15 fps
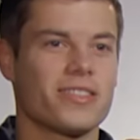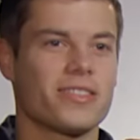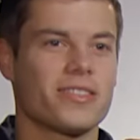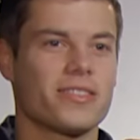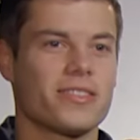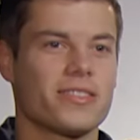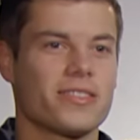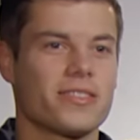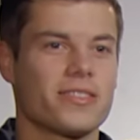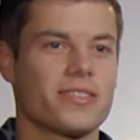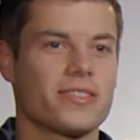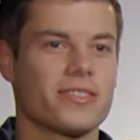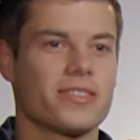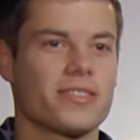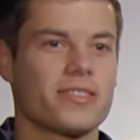
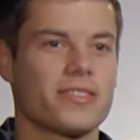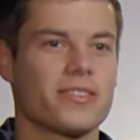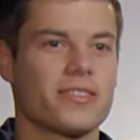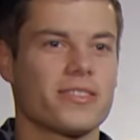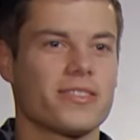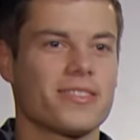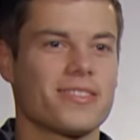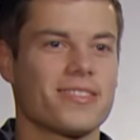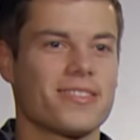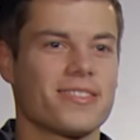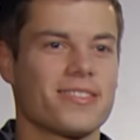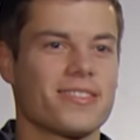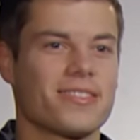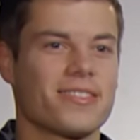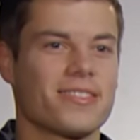
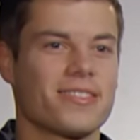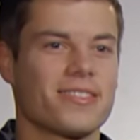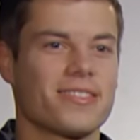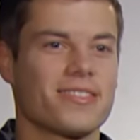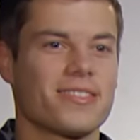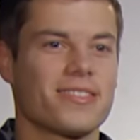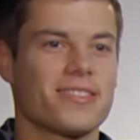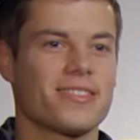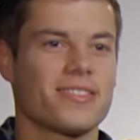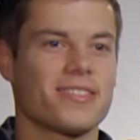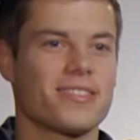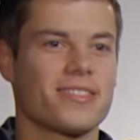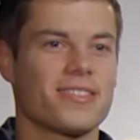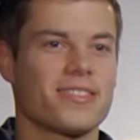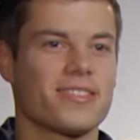
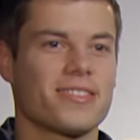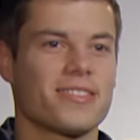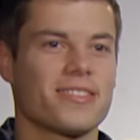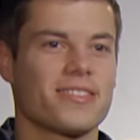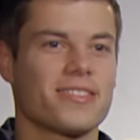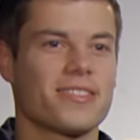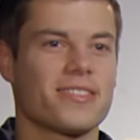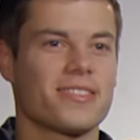The person shown says nothing.